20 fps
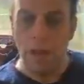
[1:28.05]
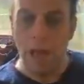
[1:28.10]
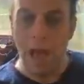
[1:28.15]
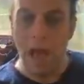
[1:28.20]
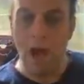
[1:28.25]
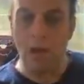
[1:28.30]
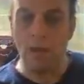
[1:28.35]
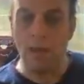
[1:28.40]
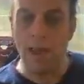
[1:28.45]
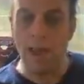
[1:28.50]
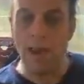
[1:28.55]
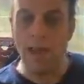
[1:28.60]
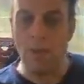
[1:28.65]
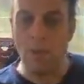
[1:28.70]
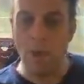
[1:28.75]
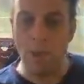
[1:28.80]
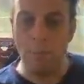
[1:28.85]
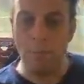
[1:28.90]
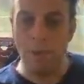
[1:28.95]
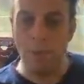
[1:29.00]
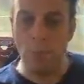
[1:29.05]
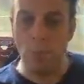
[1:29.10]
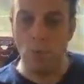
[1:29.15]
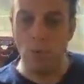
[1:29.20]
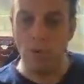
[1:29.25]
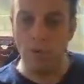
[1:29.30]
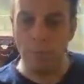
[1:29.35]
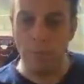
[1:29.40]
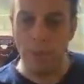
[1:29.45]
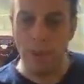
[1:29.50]
How can anyone be
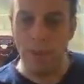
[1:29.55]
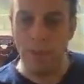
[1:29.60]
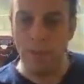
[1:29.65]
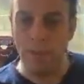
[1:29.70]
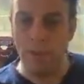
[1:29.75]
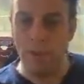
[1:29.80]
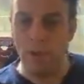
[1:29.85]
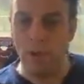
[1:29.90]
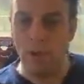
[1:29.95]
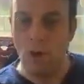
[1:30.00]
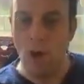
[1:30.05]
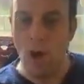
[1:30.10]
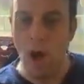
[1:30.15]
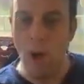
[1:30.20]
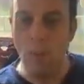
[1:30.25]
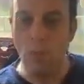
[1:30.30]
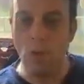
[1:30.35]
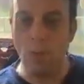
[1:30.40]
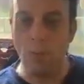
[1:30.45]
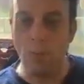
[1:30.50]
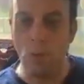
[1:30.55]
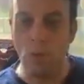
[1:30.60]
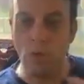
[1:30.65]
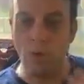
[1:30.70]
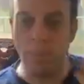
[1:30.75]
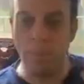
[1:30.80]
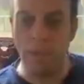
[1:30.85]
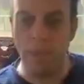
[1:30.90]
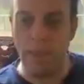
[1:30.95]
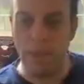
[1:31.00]
bored of me? I'm not bored
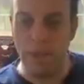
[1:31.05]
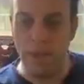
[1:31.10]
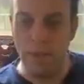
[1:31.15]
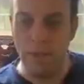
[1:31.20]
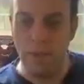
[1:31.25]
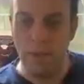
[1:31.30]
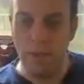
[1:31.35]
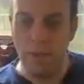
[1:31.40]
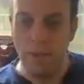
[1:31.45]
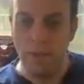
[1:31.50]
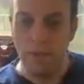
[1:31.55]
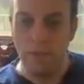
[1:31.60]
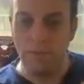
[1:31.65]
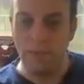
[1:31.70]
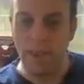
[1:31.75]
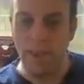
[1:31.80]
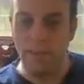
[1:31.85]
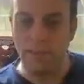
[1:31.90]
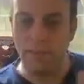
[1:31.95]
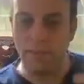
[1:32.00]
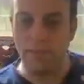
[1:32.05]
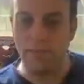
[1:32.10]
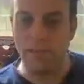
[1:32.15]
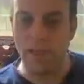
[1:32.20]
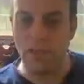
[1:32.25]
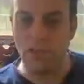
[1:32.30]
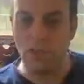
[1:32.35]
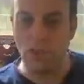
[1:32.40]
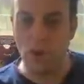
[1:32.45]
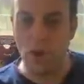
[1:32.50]
of me. Taste of
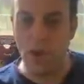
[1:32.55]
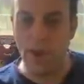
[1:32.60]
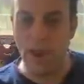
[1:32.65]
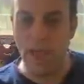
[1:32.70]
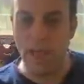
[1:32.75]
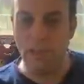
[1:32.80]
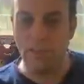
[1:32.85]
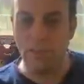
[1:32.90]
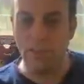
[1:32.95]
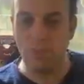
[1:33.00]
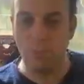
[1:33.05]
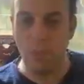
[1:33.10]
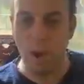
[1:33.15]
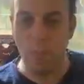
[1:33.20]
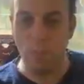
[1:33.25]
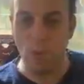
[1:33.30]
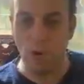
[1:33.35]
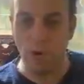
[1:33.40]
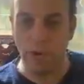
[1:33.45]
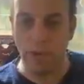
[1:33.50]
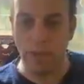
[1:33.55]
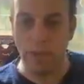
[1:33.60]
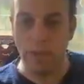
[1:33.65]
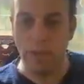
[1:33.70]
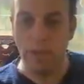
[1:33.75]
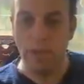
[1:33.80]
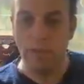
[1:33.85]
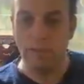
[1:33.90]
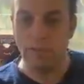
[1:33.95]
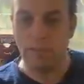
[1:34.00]
sunshine enters my body.
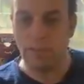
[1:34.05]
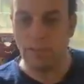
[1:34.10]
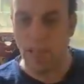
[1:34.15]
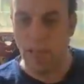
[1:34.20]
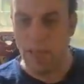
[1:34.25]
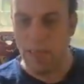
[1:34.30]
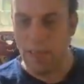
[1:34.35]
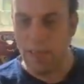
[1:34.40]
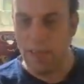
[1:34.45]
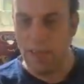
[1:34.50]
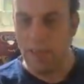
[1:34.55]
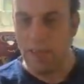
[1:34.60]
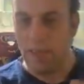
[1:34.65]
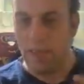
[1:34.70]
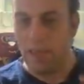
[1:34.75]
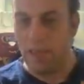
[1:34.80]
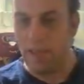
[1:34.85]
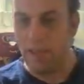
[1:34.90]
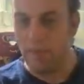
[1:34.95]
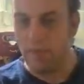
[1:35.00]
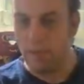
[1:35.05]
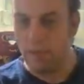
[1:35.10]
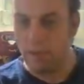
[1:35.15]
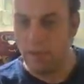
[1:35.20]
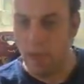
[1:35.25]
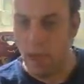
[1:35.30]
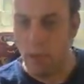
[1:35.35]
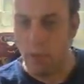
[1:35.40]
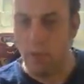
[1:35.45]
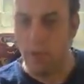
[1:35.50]
Today, even
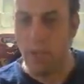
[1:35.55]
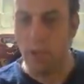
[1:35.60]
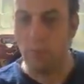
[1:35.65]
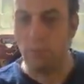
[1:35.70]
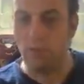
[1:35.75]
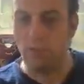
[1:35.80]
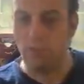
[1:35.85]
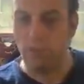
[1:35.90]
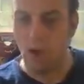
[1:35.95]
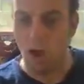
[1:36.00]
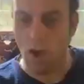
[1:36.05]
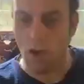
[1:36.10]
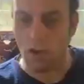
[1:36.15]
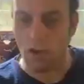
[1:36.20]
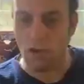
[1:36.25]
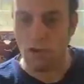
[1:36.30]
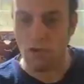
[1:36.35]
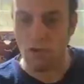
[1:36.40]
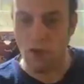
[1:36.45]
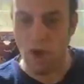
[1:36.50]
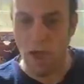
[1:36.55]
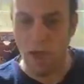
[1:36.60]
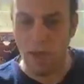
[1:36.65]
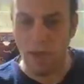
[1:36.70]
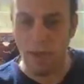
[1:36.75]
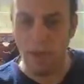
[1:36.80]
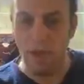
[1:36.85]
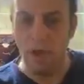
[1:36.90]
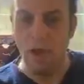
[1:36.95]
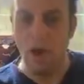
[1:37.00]
though it was dark and
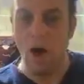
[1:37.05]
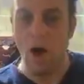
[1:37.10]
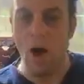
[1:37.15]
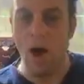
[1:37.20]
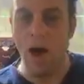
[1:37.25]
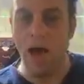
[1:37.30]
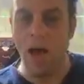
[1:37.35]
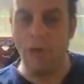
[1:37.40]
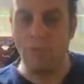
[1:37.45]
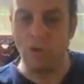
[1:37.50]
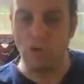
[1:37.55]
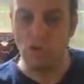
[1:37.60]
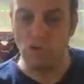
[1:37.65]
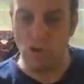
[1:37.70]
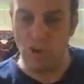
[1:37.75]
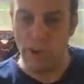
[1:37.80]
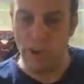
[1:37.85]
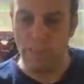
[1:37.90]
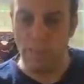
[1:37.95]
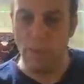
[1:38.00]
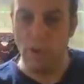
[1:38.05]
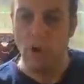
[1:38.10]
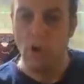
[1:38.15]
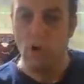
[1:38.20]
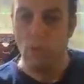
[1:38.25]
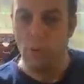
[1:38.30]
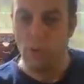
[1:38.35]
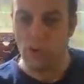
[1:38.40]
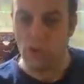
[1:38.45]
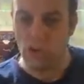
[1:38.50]
grey, I have a dream
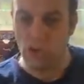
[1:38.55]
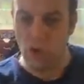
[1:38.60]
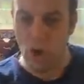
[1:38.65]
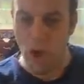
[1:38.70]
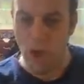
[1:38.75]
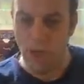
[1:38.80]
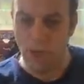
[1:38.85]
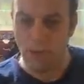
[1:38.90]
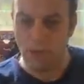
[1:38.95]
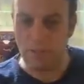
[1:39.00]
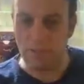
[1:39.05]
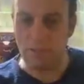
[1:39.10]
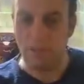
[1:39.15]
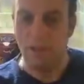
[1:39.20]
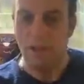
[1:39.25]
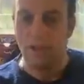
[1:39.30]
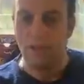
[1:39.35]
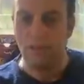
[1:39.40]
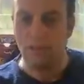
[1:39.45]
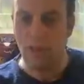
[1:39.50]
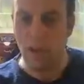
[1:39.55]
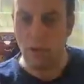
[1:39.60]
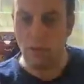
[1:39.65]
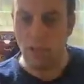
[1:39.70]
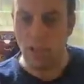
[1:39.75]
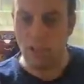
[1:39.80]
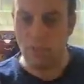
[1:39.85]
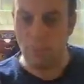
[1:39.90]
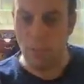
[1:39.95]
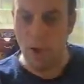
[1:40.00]
which shines. So
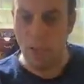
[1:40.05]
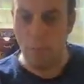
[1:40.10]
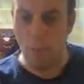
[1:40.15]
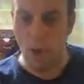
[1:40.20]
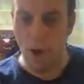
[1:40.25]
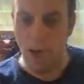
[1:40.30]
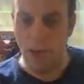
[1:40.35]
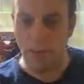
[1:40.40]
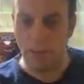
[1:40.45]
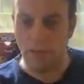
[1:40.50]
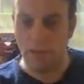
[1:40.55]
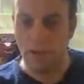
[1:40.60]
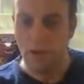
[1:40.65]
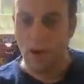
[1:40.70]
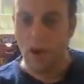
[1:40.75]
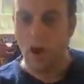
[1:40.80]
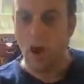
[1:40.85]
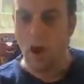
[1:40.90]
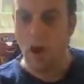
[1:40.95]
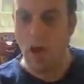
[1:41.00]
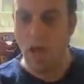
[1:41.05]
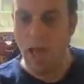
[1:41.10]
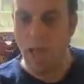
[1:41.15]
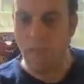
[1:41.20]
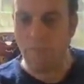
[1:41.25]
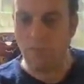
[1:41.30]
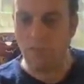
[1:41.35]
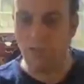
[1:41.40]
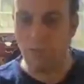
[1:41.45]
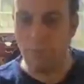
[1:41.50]
does my mind. I
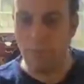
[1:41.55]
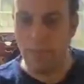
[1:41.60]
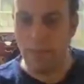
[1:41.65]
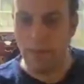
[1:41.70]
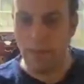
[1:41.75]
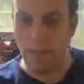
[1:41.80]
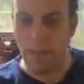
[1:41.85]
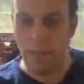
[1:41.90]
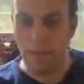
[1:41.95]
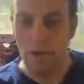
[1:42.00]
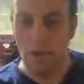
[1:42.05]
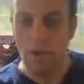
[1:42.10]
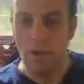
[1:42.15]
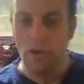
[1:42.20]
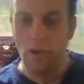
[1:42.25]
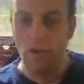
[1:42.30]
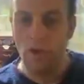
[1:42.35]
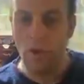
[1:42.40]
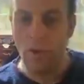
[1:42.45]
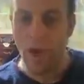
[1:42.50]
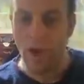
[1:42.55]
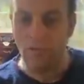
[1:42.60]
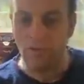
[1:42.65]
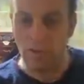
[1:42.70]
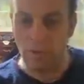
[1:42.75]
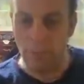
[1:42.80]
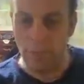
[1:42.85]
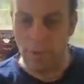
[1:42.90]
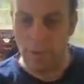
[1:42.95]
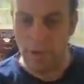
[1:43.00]
have to mean it. You have
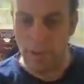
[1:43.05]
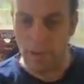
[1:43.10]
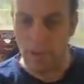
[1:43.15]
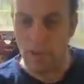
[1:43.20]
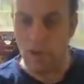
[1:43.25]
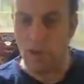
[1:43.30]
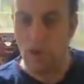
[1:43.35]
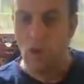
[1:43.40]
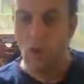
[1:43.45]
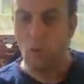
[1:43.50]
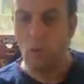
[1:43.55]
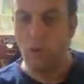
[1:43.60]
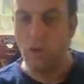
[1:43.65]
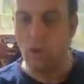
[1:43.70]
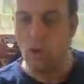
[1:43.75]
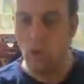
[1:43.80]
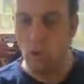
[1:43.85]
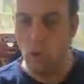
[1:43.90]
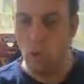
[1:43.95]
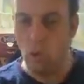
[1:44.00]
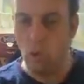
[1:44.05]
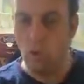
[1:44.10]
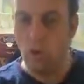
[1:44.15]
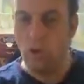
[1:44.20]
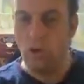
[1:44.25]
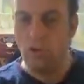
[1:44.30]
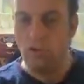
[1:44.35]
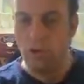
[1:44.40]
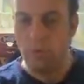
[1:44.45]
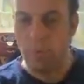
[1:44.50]
to mean it. We all
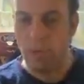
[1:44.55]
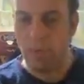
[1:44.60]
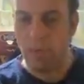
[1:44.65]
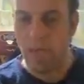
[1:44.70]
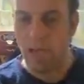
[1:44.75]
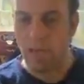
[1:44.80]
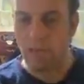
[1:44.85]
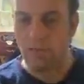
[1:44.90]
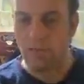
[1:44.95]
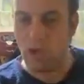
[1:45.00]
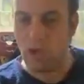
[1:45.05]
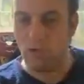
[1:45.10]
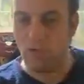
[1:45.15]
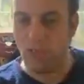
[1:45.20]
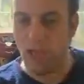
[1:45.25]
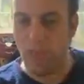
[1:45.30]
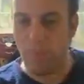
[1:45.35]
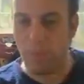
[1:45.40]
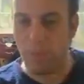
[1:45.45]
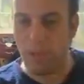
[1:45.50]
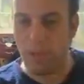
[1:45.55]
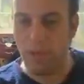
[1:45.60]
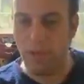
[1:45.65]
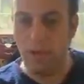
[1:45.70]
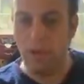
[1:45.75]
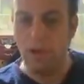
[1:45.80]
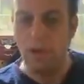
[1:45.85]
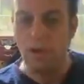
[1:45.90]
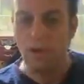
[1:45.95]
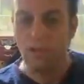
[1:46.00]
to make ourselves
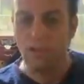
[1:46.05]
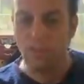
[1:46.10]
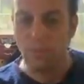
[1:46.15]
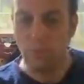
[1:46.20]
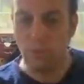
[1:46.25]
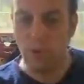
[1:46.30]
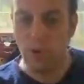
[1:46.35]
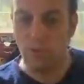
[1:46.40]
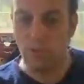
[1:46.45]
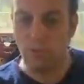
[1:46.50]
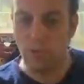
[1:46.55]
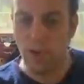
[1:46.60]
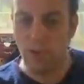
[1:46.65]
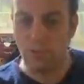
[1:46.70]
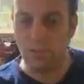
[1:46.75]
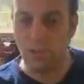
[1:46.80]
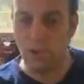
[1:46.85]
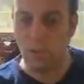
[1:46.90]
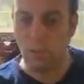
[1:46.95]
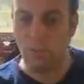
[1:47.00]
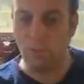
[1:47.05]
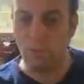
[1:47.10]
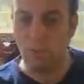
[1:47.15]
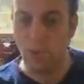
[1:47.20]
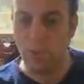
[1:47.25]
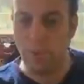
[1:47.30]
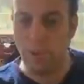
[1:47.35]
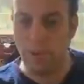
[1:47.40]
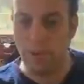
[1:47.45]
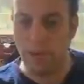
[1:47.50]
happy, to prove to ourselves
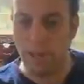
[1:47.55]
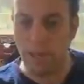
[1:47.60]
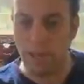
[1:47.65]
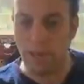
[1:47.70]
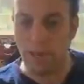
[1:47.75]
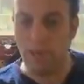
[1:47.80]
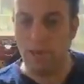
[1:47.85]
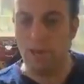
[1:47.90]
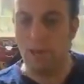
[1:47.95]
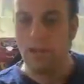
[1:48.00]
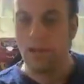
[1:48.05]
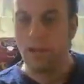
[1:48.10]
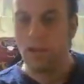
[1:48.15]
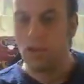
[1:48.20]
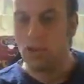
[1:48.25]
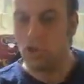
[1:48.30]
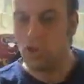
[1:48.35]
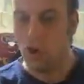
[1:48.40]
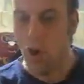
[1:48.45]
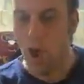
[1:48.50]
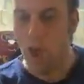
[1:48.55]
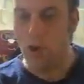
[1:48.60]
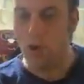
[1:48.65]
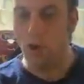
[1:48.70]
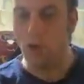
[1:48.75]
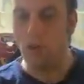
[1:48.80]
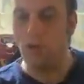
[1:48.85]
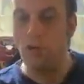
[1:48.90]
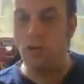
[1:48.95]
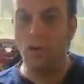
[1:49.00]
we mean it. Shine
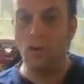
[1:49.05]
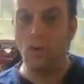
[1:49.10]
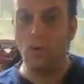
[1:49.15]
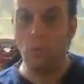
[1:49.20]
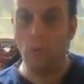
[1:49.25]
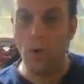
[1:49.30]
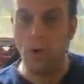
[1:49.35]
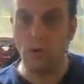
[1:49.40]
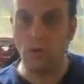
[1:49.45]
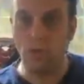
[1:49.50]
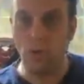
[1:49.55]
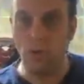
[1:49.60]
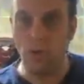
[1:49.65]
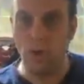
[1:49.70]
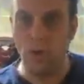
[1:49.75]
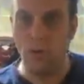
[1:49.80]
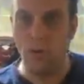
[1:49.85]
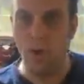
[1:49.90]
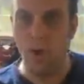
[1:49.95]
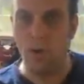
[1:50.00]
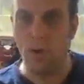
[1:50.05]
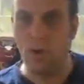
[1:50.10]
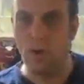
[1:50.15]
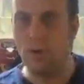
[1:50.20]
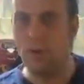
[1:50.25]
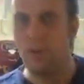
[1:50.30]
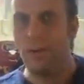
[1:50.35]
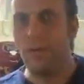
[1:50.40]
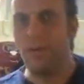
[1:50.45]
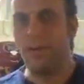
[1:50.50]
on won't do you wrong.